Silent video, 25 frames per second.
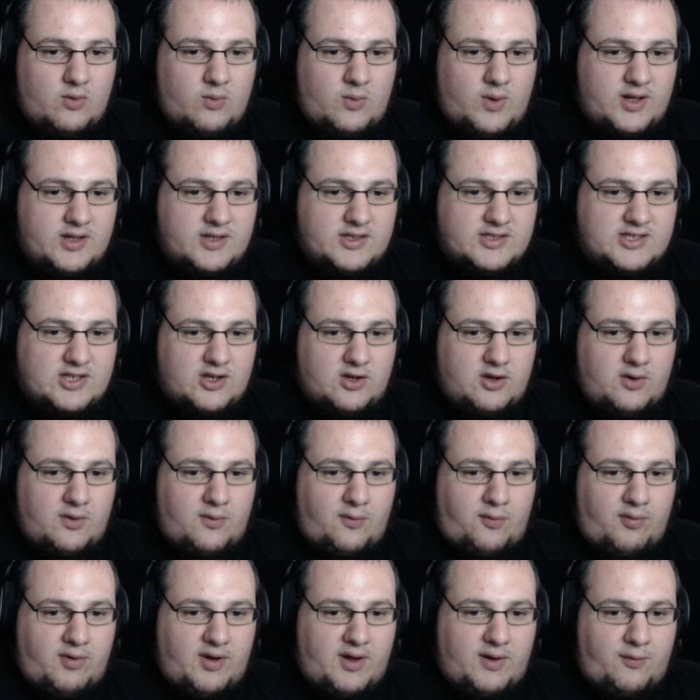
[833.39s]
1,
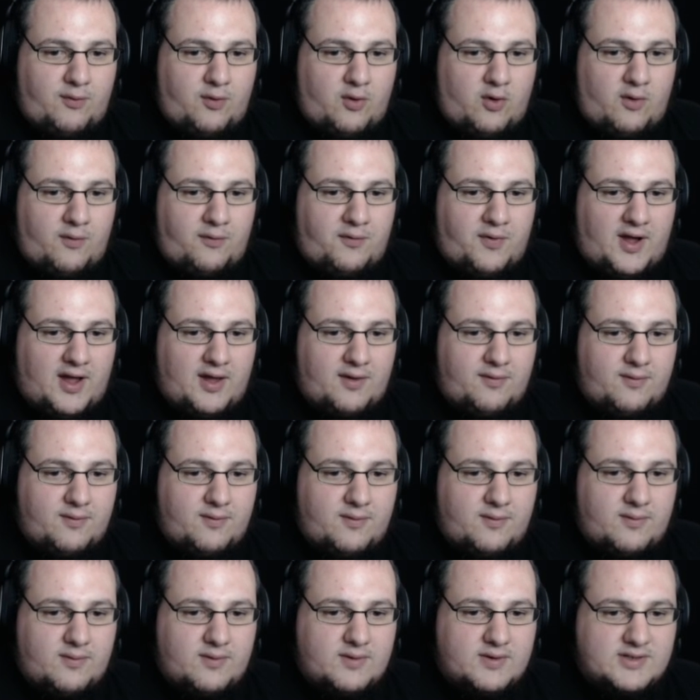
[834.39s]
2, 3, 4, 5,
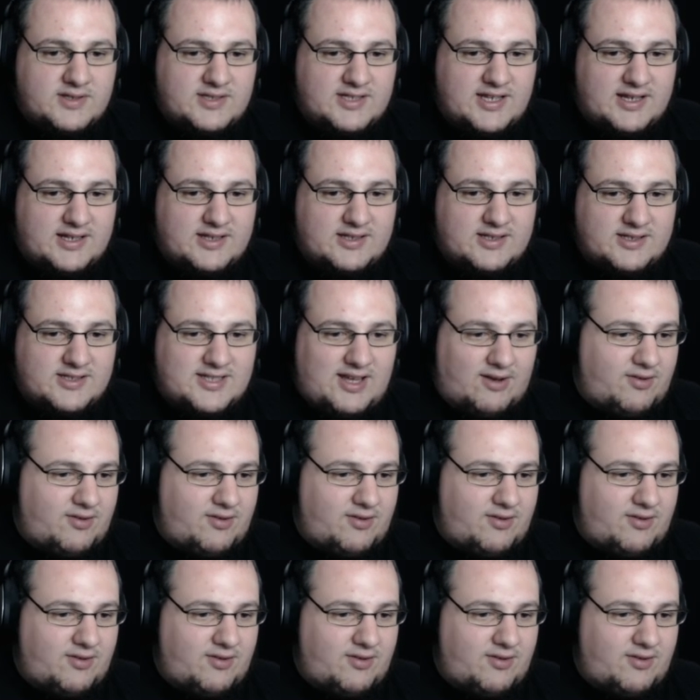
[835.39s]
6,